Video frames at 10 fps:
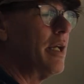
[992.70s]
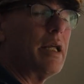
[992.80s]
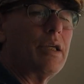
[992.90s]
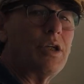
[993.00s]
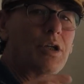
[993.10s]

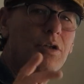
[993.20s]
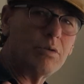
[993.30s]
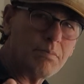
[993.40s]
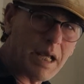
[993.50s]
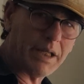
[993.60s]
you
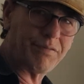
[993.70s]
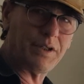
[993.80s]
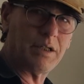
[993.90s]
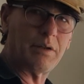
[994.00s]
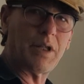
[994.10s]
may
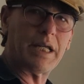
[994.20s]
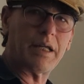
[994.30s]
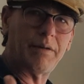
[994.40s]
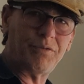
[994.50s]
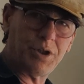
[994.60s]
feel like
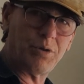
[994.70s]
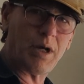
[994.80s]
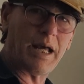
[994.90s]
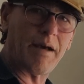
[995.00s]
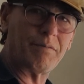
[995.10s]
if you
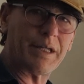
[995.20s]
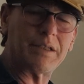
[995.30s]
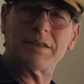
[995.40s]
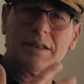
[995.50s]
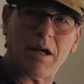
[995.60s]
have like a
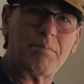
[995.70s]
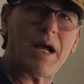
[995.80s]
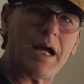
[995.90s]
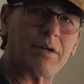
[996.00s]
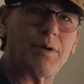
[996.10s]
design
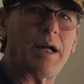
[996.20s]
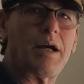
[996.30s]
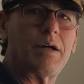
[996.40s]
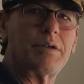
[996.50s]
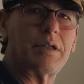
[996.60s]

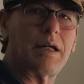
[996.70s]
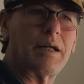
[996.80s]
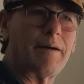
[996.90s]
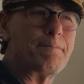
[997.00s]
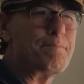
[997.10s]
background
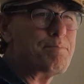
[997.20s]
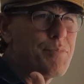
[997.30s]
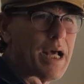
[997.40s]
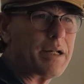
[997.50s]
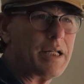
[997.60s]

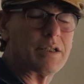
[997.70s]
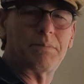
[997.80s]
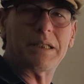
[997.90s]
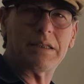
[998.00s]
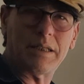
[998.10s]
that it could
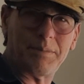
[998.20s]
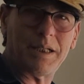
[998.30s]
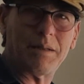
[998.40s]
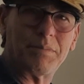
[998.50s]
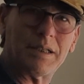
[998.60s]
be
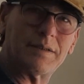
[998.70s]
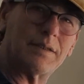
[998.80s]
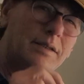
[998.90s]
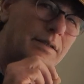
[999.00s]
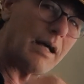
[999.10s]
limiting because
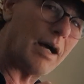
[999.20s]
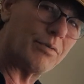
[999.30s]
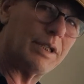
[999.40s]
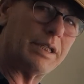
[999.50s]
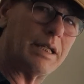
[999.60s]
it's not
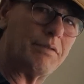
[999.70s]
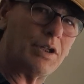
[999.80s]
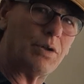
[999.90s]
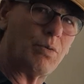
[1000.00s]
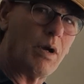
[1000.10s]
really giving
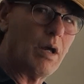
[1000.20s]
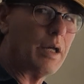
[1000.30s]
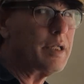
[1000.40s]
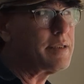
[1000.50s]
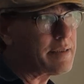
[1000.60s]
you
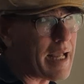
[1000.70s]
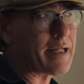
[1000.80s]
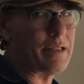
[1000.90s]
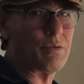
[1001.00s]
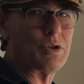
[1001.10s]

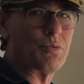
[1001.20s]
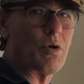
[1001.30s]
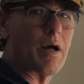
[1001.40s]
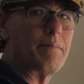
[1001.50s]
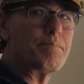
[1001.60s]
exactly what you
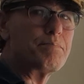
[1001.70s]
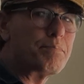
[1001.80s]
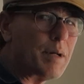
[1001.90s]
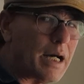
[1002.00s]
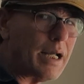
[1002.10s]
want.
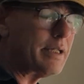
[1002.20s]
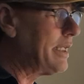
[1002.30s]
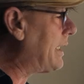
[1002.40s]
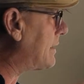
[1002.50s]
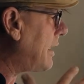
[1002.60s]
But
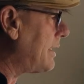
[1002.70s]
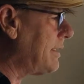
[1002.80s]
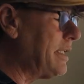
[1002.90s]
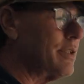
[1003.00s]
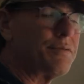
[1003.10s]
it's
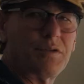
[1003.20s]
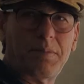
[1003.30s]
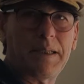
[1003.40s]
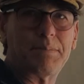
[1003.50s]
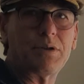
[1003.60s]
ideal for
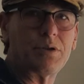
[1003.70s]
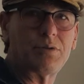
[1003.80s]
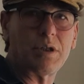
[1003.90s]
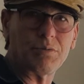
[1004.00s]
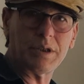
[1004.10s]
people who
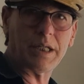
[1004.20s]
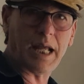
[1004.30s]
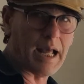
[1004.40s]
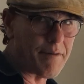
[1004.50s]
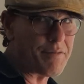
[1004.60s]
don't really
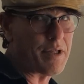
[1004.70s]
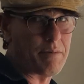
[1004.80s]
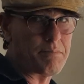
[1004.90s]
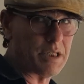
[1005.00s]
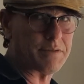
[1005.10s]
have
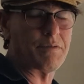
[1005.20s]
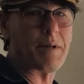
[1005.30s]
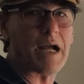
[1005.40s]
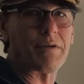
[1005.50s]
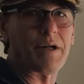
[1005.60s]
much of a
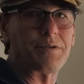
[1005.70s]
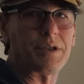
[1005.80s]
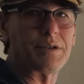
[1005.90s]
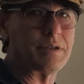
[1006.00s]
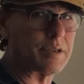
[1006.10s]
background
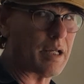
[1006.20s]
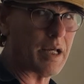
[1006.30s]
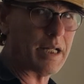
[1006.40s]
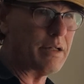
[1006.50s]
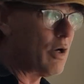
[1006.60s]
in
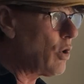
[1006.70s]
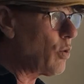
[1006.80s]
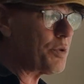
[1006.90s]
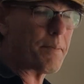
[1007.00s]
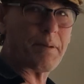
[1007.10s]
design
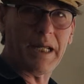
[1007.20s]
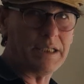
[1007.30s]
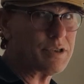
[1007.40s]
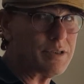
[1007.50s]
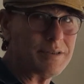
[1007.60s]
or the
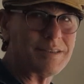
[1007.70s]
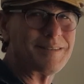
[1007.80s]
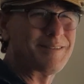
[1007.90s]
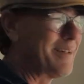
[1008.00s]
patience.